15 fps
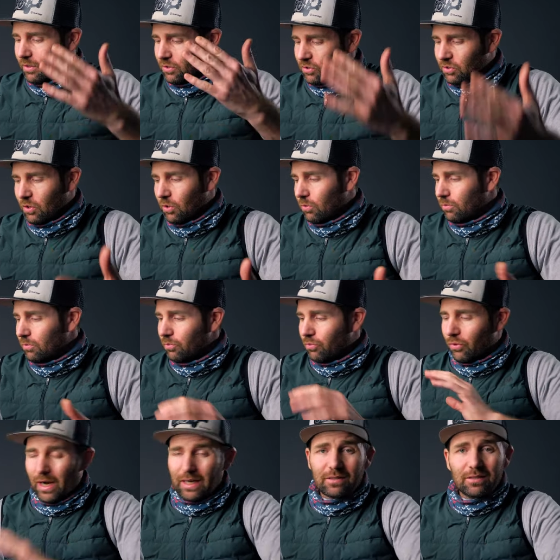So
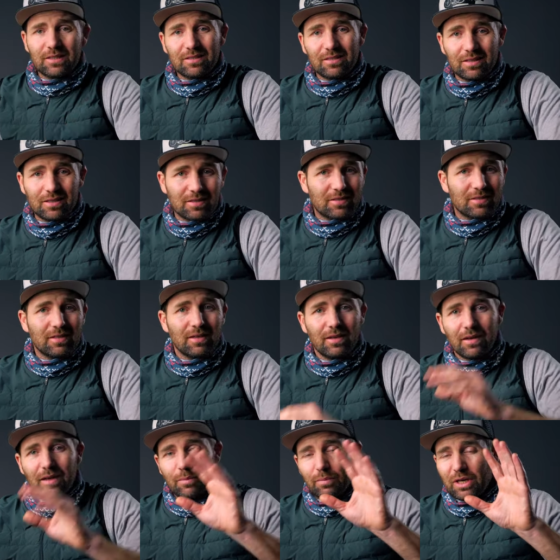practice this,
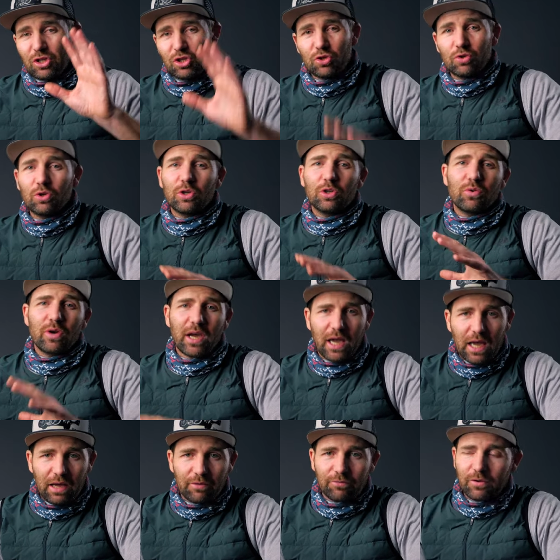make sure you
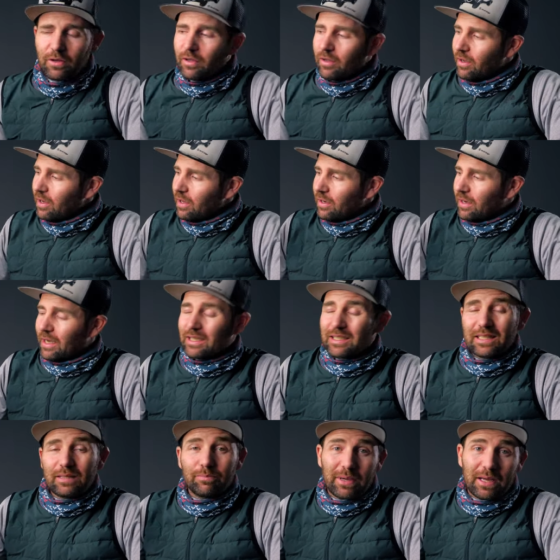have a
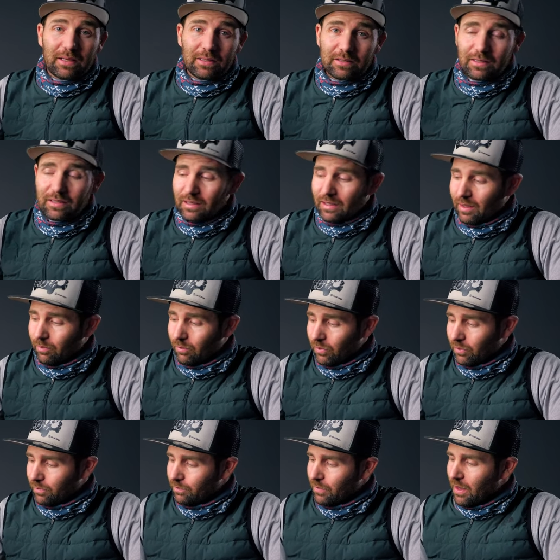nicely balanced gimbal.